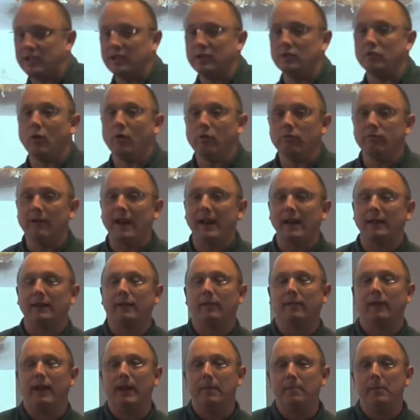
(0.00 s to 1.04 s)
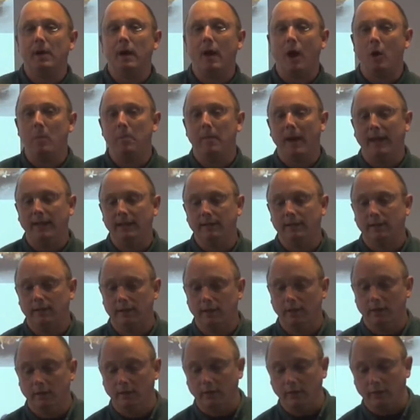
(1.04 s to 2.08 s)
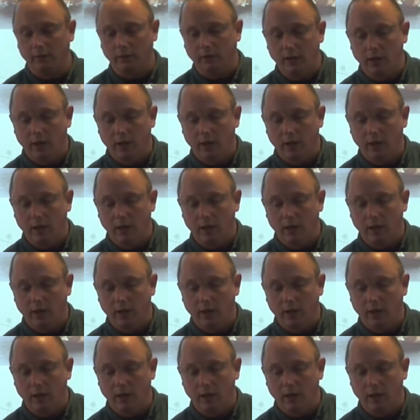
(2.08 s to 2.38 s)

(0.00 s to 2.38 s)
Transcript: is relatively low maintenance,